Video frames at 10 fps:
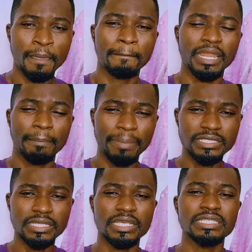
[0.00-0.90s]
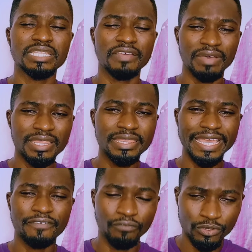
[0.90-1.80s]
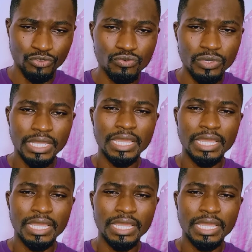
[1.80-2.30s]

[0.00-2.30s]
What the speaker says: But the person is never there for you.